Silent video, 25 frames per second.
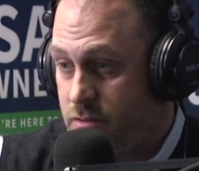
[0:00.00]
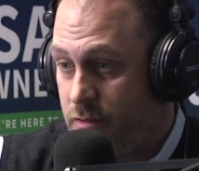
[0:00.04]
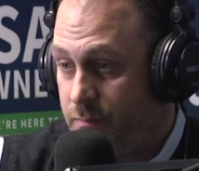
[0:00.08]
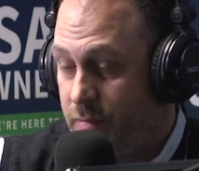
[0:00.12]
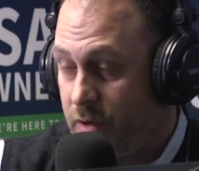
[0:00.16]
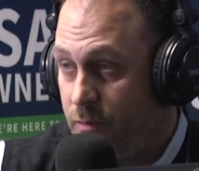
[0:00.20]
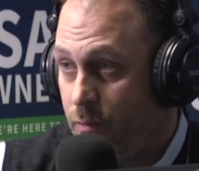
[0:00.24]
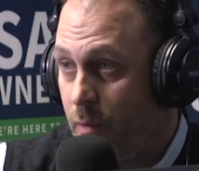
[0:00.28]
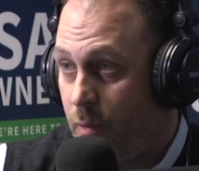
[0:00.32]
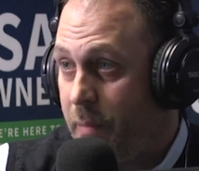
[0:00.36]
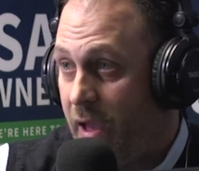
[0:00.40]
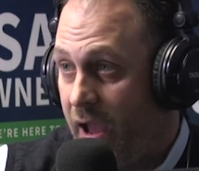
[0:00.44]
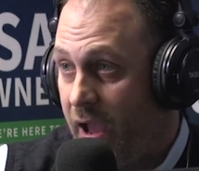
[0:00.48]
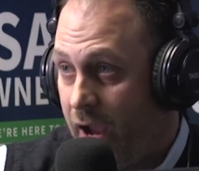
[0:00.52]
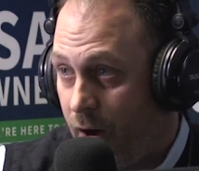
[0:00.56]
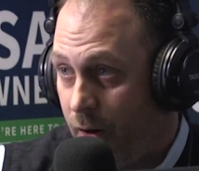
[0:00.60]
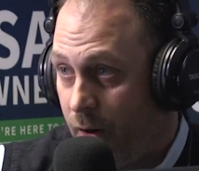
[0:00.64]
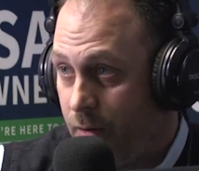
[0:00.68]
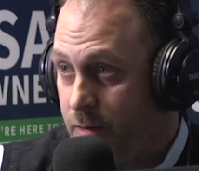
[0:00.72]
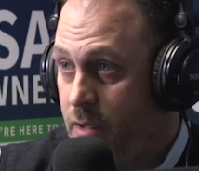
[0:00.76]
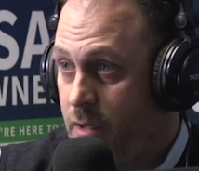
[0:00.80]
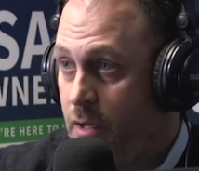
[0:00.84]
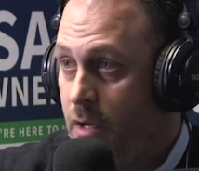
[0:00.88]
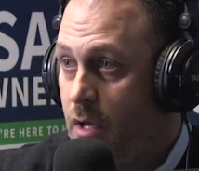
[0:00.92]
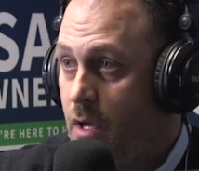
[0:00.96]
be
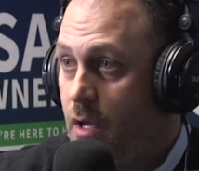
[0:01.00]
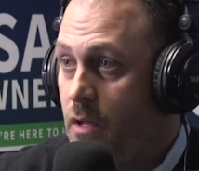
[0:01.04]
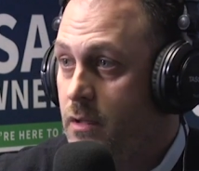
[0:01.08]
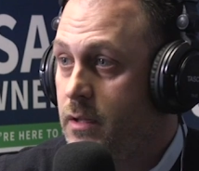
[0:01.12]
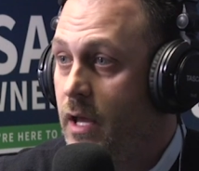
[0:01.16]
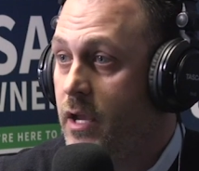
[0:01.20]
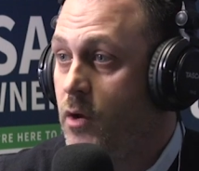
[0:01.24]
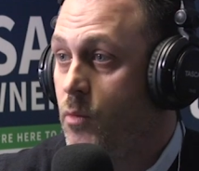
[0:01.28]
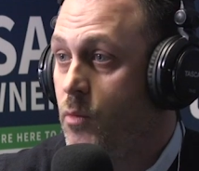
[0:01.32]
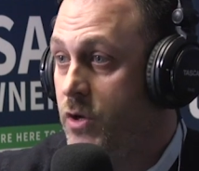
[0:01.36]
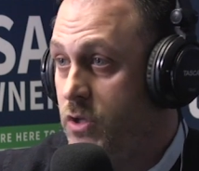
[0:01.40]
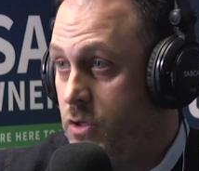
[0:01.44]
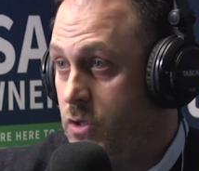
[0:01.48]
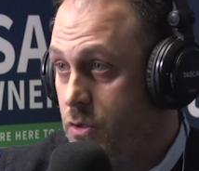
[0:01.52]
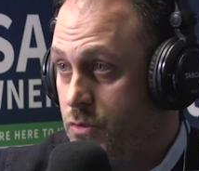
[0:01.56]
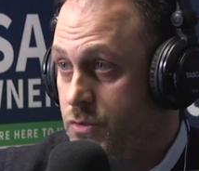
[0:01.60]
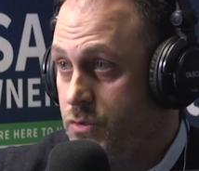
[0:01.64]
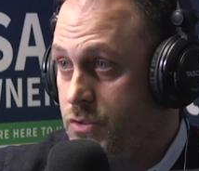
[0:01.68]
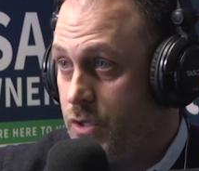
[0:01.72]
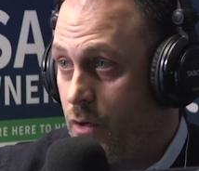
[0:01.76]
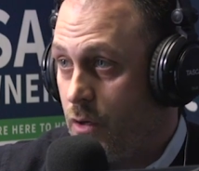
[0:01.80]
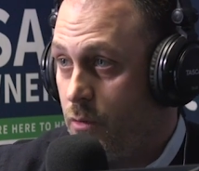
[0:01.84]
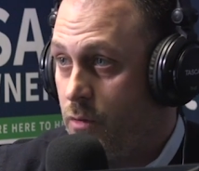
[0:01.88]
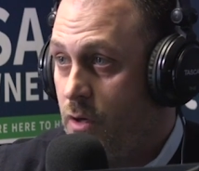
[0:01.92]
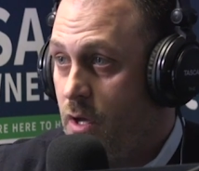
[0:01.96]
repaired, like what you
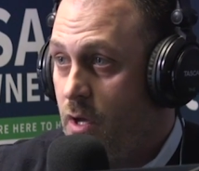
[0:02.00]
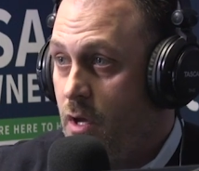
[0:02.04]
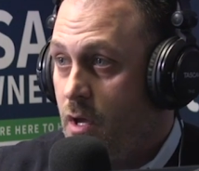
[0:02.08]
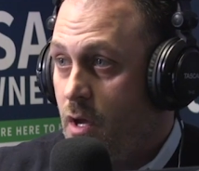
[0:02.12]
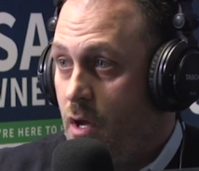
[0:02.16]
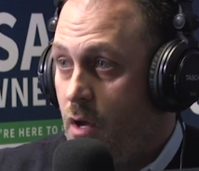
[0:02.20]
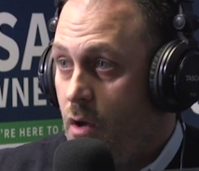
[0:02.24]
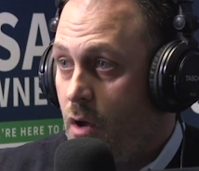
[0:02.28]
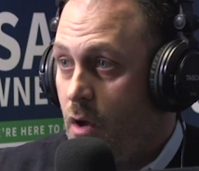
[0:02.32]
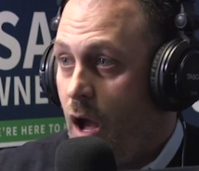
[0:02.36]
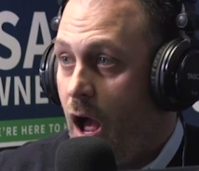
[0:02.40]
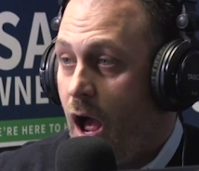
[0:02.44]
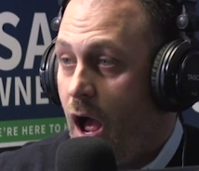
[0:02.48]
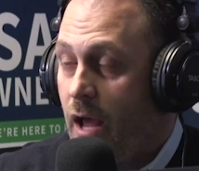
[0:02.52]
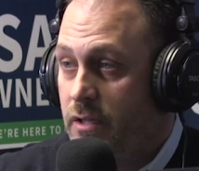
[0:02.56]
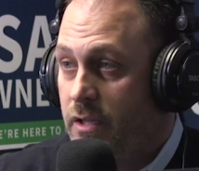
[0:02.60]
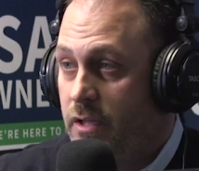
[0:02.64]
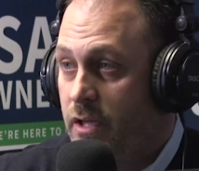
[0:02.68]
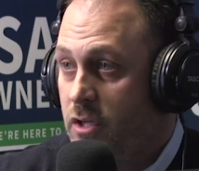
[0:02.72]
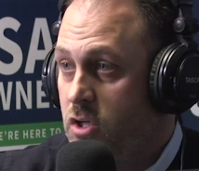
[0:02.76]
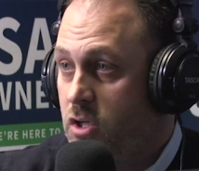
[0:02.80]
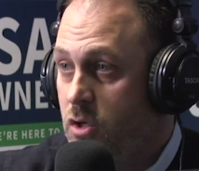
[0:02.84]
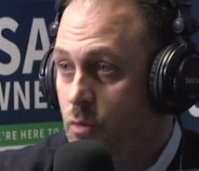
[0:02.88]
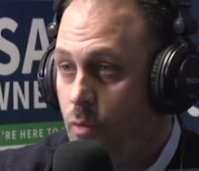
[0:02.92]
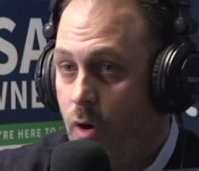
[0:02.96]
do? I
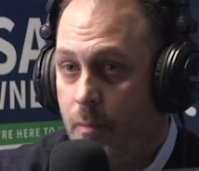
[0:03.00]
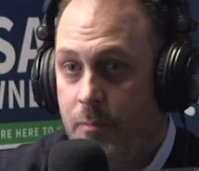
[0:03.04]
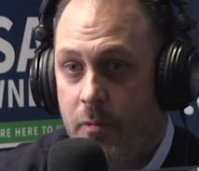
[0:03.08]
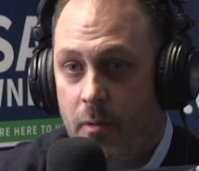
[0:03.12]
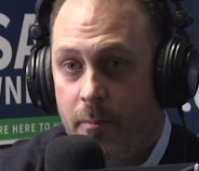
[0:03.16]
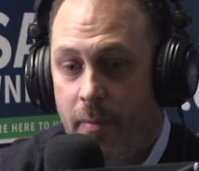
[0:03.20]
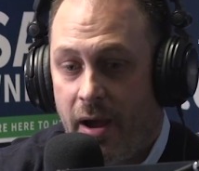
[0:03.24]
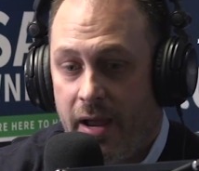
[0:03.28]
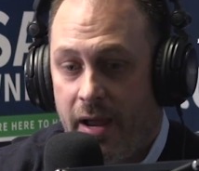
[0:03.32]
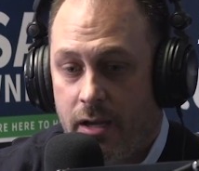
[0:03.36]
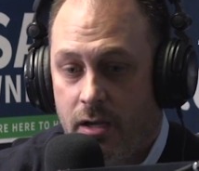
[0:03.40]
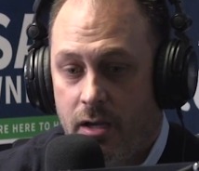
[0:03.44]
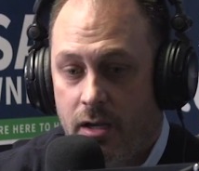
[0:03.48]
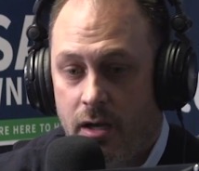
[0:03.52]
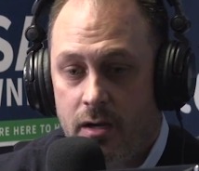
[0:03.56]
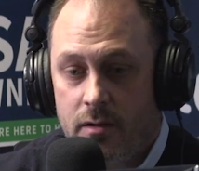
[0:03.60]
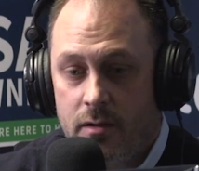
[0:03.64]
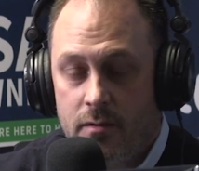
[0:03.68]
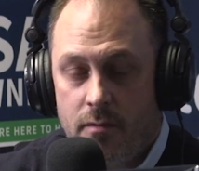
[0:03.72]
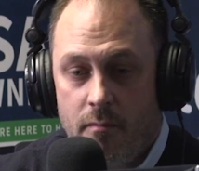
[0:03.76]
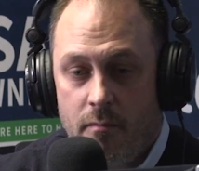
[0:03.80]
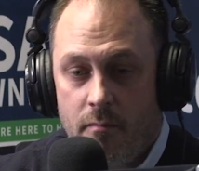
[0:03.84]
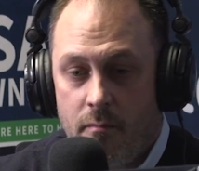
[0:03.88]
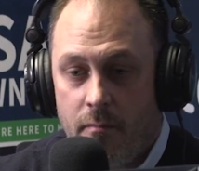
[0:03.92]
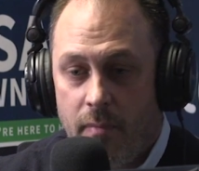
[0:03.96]
link you up with
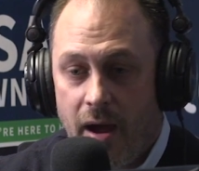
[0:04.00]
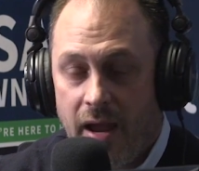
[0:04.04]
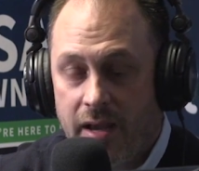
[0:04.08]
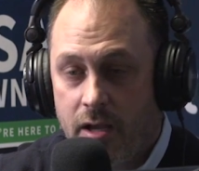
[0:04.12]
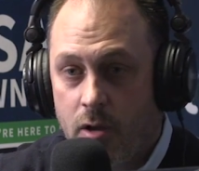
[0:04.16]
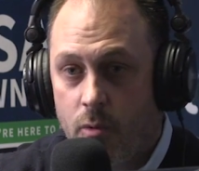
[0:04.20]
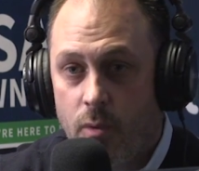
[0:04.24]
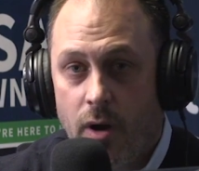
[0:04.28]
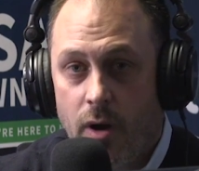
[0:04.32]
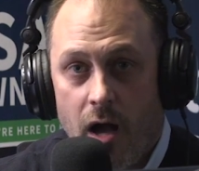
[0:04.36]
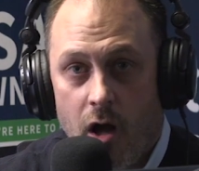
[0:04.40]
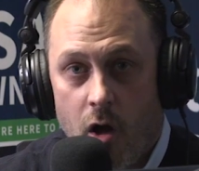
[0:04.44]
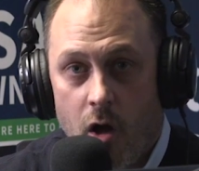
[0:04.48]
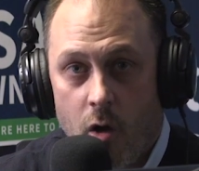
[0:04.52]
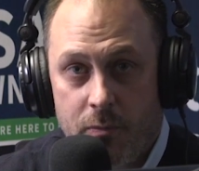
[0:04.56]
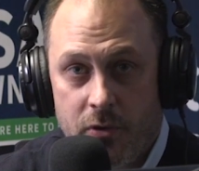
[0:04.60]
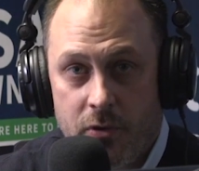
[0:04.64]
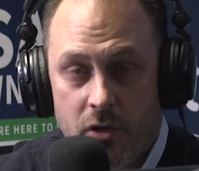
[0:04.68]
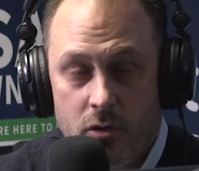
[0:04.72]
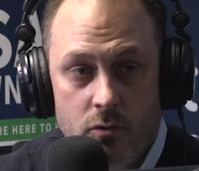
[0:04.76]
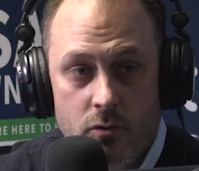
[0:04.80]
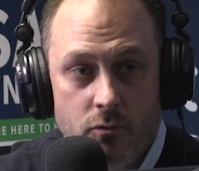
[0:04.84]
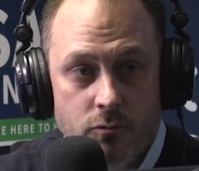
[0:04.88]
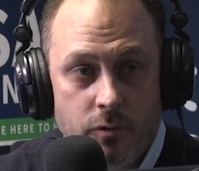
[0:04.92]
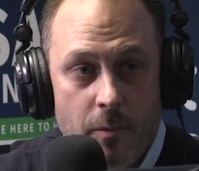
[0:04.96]
Micah. Micah will help
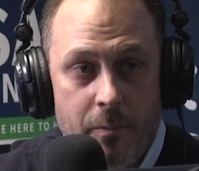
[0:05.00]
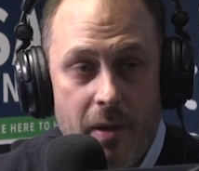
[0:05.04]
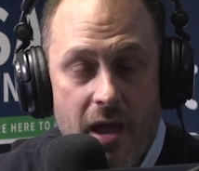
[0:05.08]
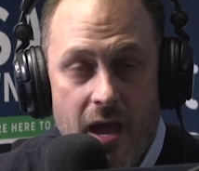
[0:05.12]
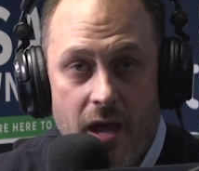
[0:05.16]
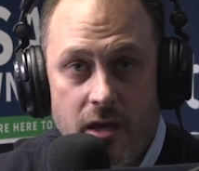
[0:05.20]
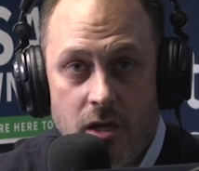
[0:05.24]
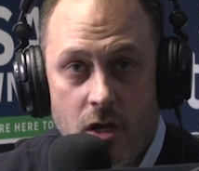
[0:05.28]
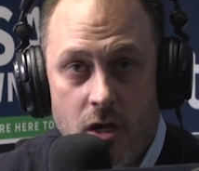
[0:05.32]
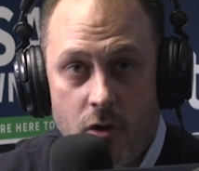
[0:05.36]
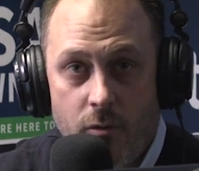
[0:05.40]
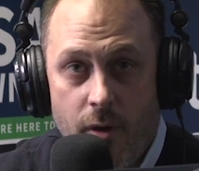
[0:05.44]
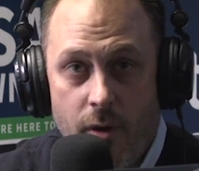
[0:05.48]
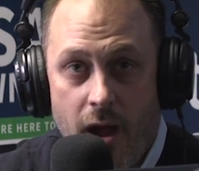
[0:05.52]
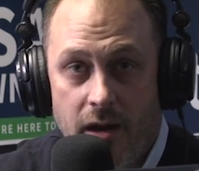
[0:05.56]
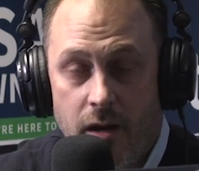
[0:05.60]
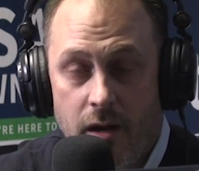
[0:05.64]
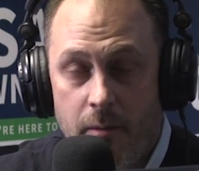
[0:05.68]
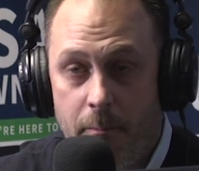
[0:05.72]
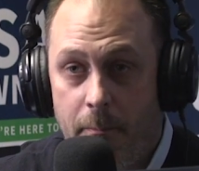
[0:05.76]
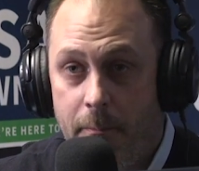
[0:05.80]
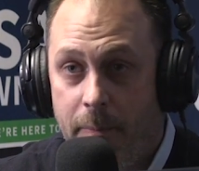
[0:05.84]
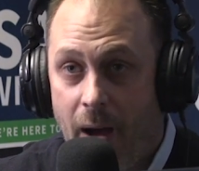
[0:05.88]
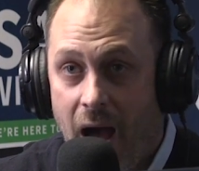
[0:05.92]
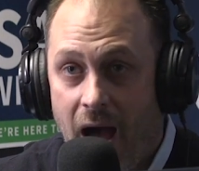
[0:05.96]
you repair your
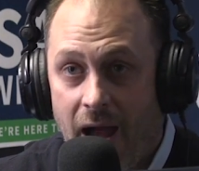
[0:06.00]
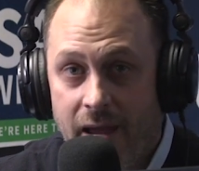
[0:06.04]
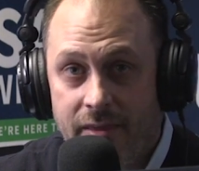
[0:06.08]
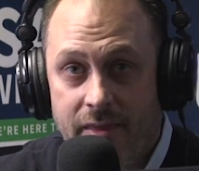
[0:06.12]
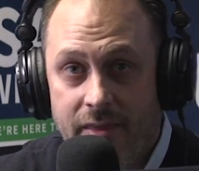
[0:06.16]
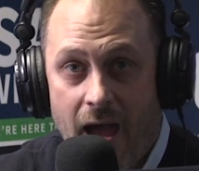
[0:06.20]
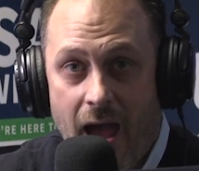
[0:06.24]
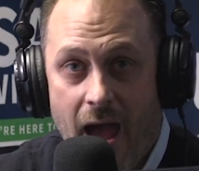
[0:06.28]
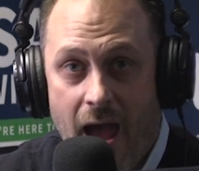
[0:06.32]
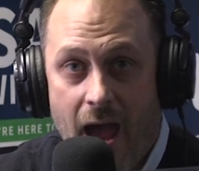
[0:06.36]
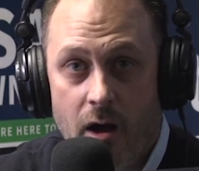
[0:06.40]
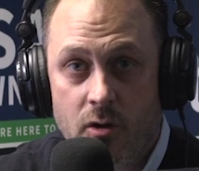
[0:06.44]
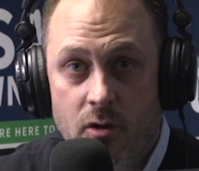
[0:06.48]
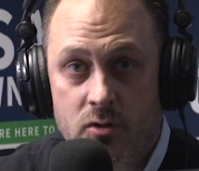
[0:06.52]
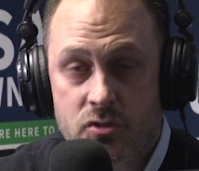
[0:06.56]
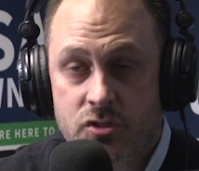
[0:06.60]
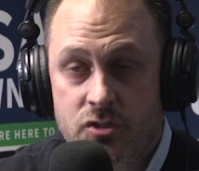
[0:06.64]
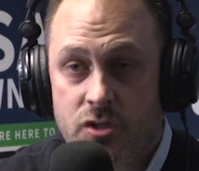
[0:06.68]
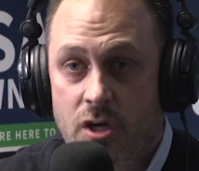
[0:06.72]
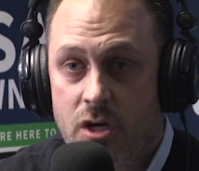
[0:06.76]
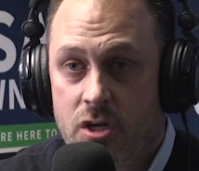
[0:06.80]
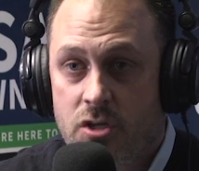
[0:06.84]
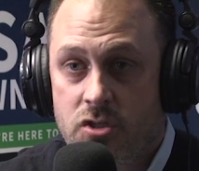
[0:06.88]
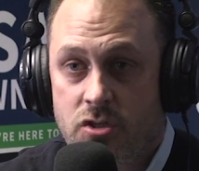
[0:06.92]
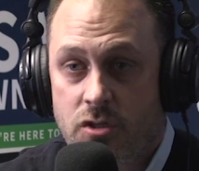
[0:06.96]
credit, buy the house.